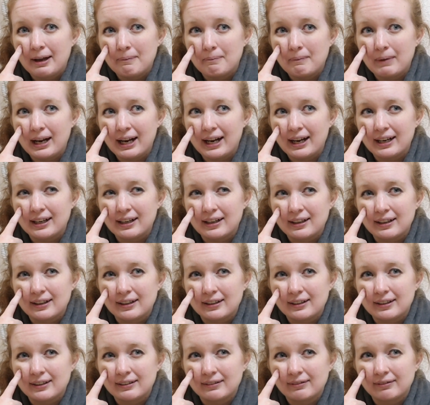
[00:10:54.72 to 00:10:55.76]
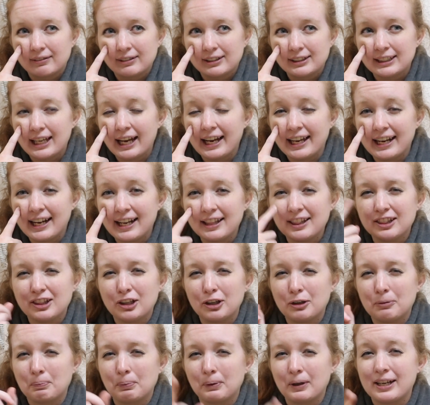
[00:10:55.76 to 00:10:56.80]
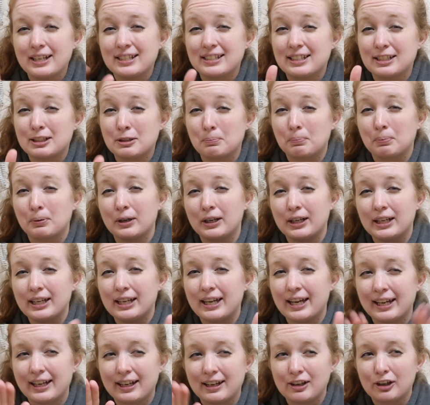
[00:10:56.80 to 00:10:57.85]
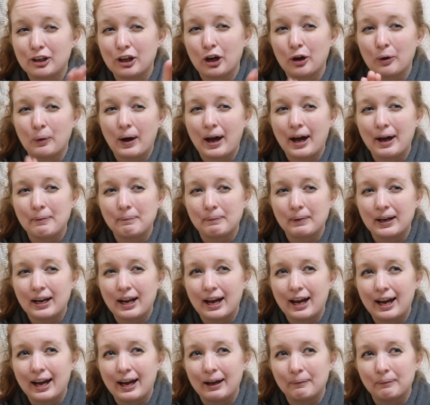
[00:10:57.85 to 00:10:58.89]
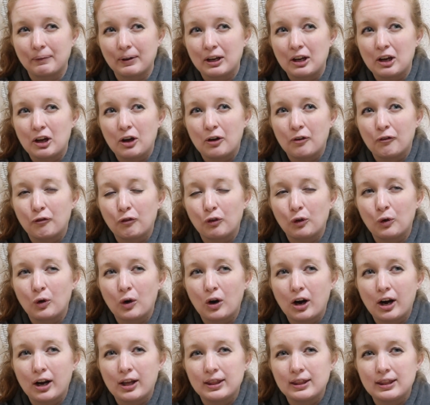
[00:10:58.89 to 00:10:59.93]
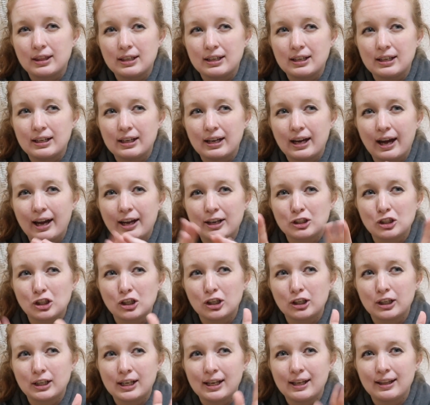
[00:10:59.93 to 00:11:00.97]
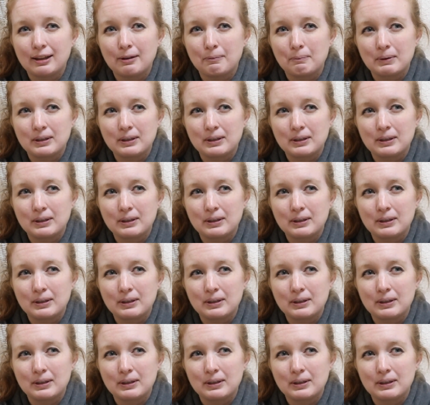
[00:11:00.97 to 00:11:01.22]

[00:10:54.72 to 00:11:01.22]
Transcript: man, second and third place is pretty, it could go up and up for the turkey and the